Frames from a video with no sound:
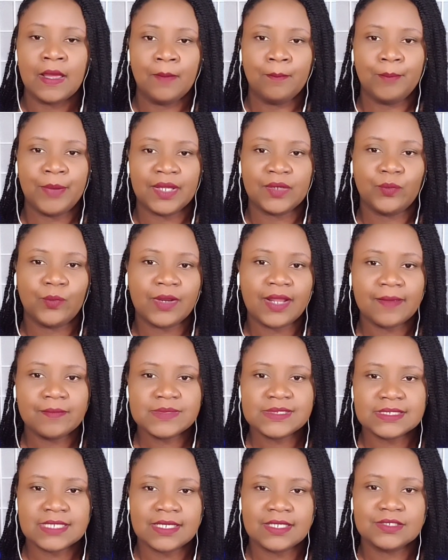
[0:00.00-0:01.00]
But what I'm
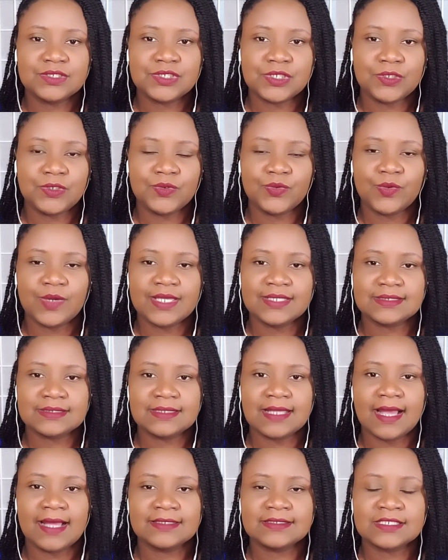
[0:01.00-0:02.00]
saying to you is
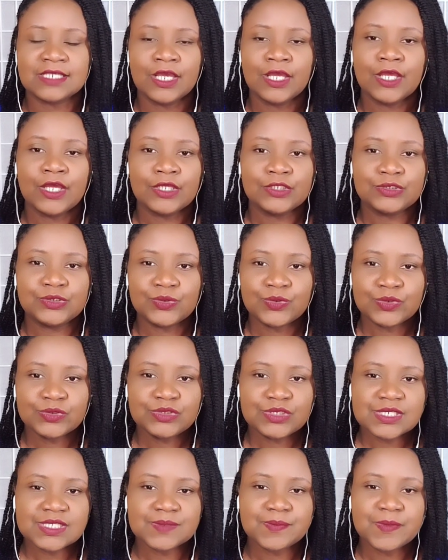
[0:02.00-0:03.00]
that
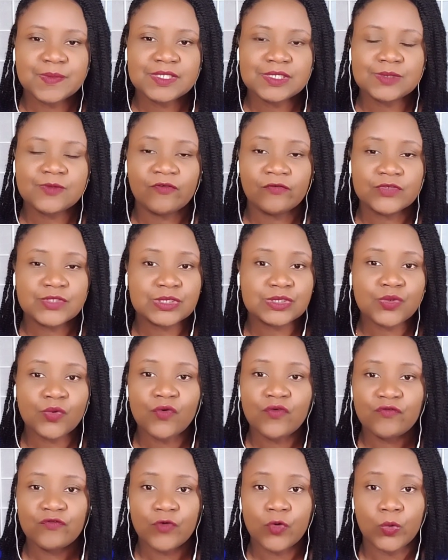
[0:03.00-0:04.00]
don't just be
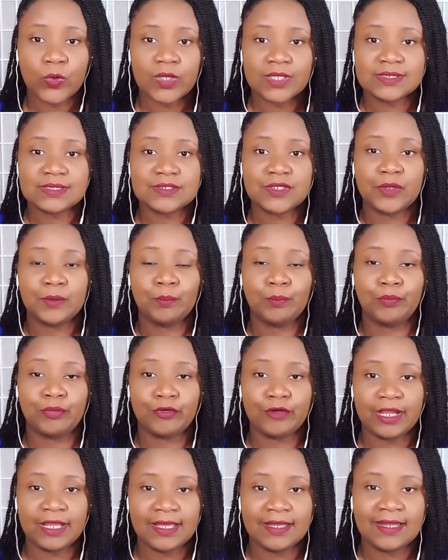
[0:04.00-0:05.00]
so focused on
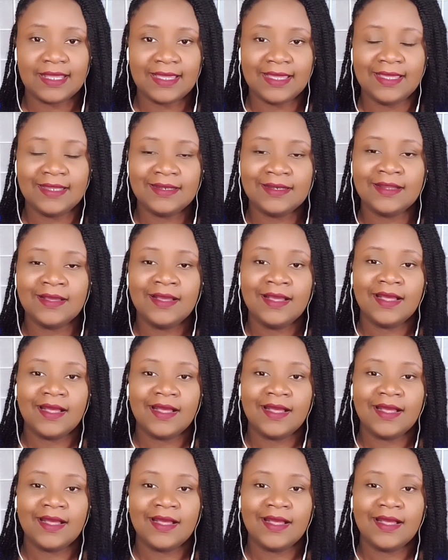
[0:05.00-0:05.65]
bringing in